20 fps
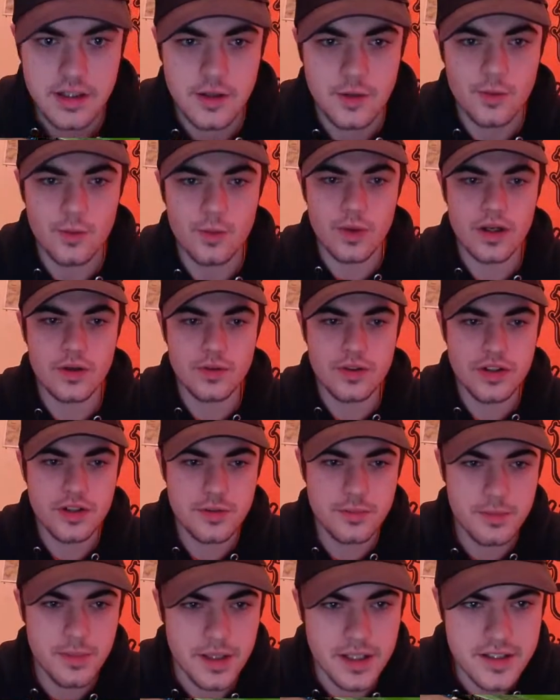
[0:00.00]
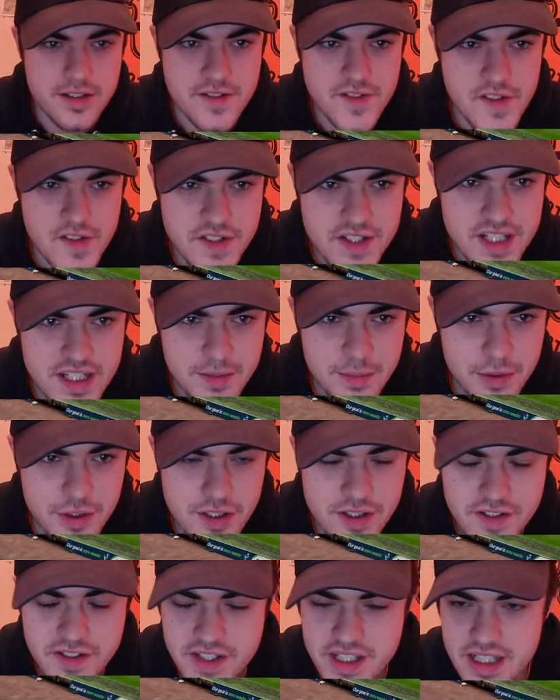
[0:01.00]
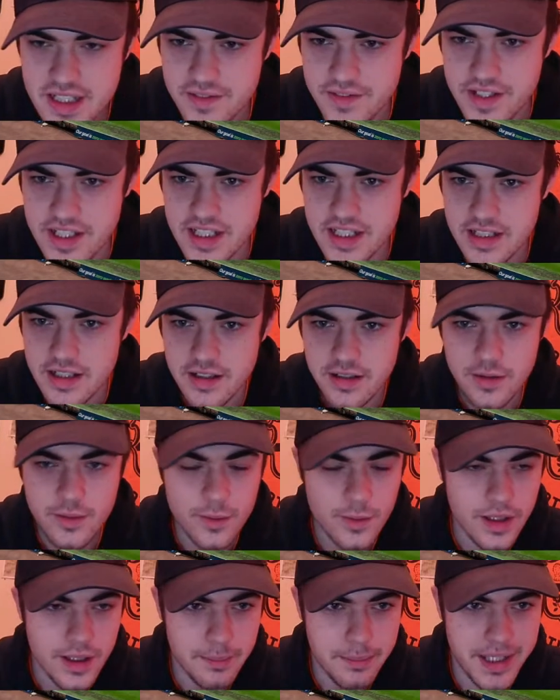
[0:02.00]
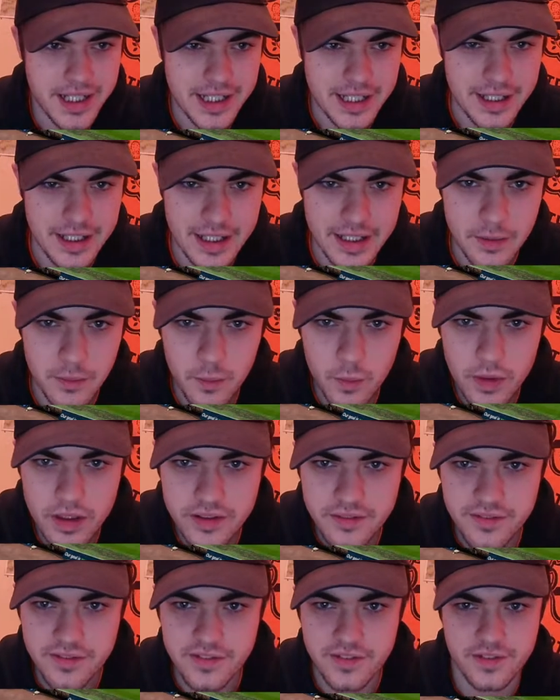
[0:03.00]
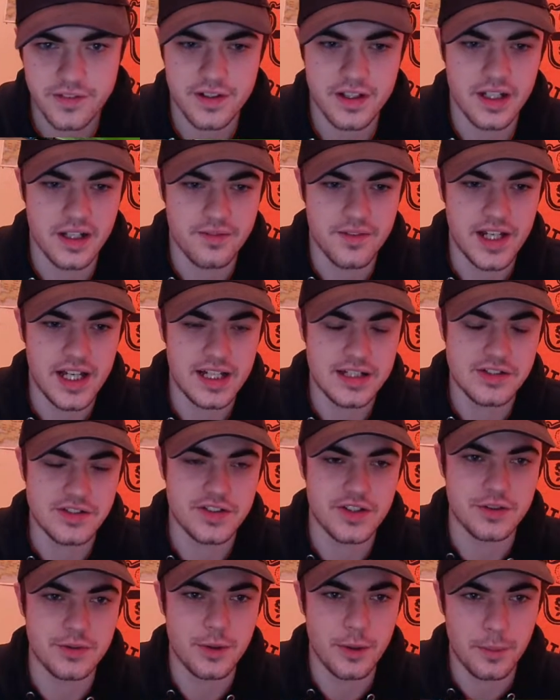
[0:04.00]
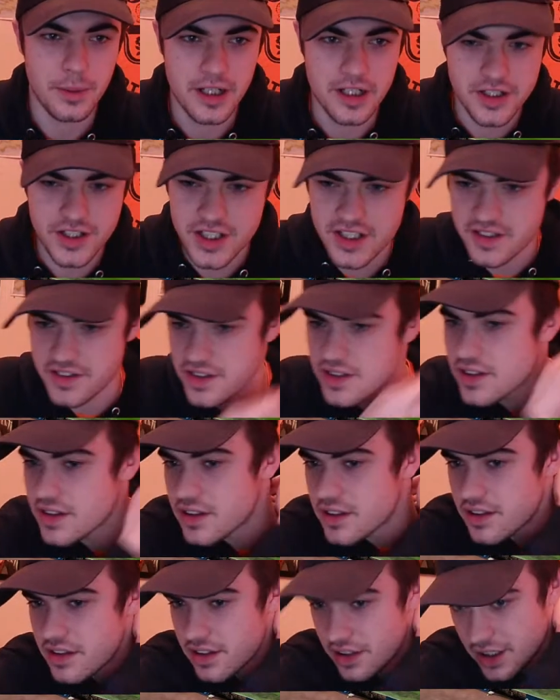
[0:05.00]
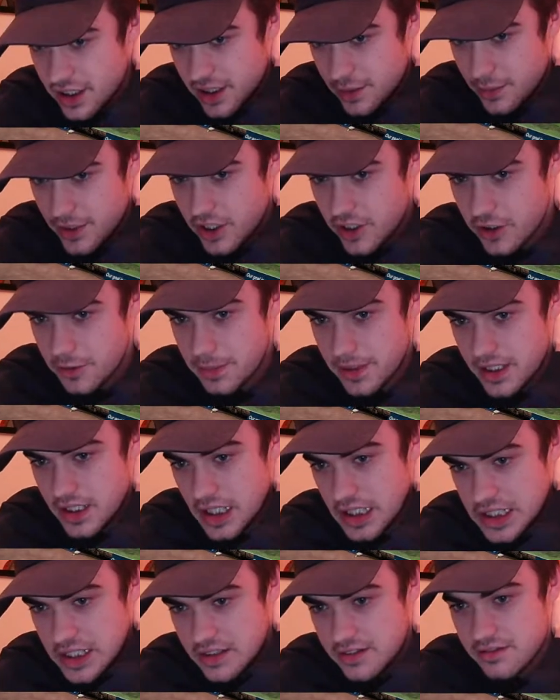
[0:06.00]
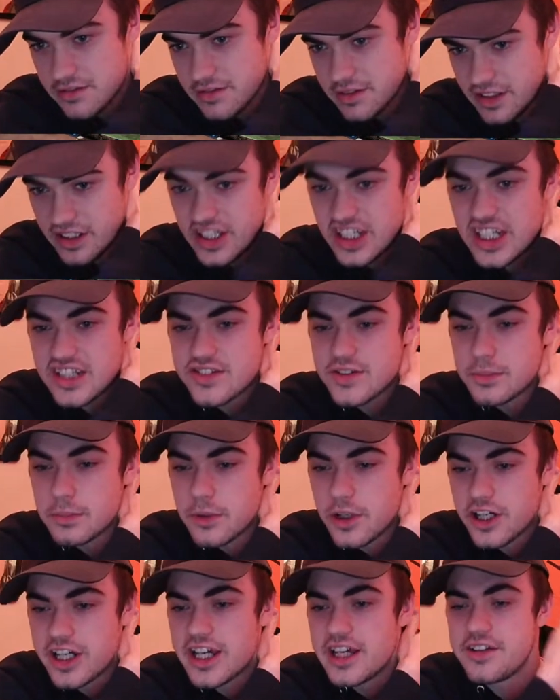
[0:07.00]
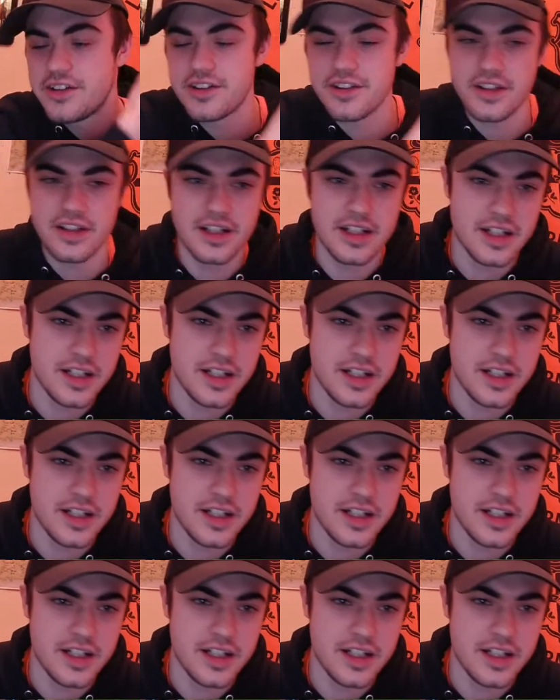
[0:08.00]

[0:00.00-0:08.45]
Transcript: Welcome to T Boys TV. We are back again with another Hat Show. Apologies that we are a bit late. That's on my end.